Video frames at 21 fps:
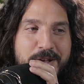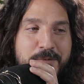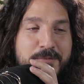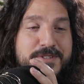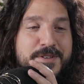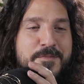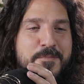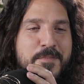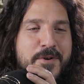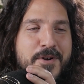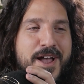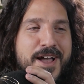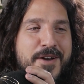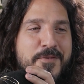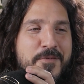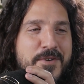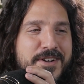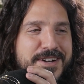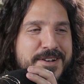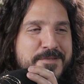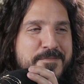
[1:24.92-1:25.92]
That was a burp. I
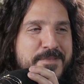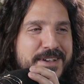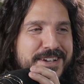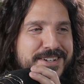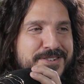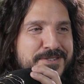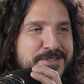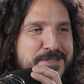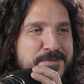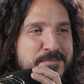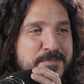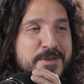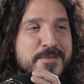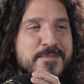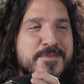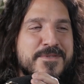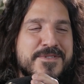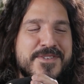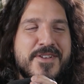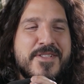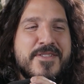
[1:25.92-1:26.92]
wanted to make sure the
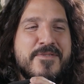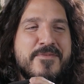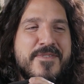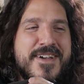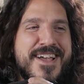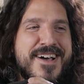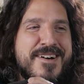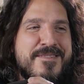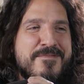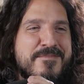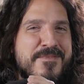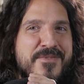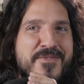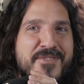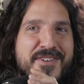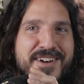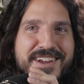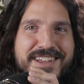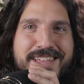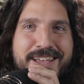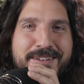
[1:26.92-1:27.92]
burp was all the way out
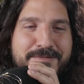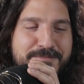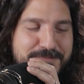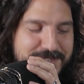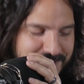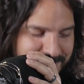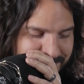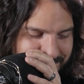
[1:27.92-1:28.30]
before I kept.